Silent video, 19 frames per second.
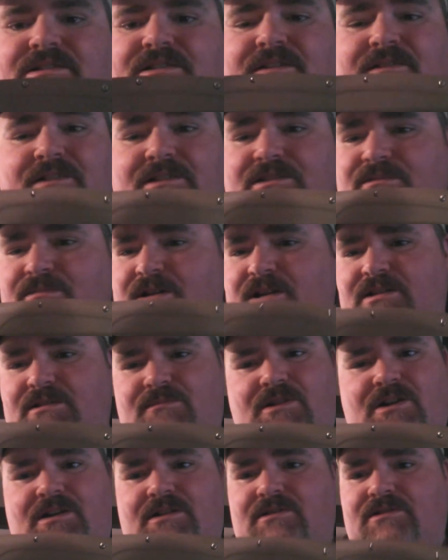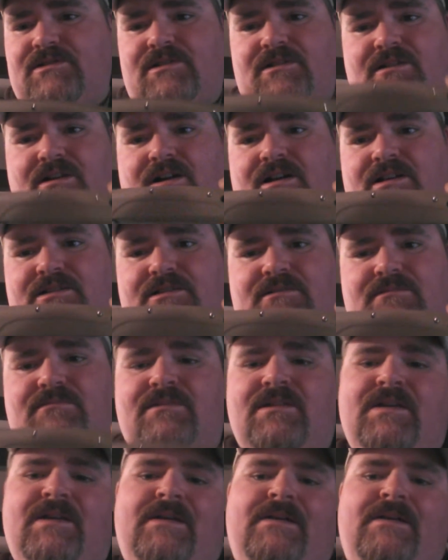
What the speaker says: They've got some other models that are awesome,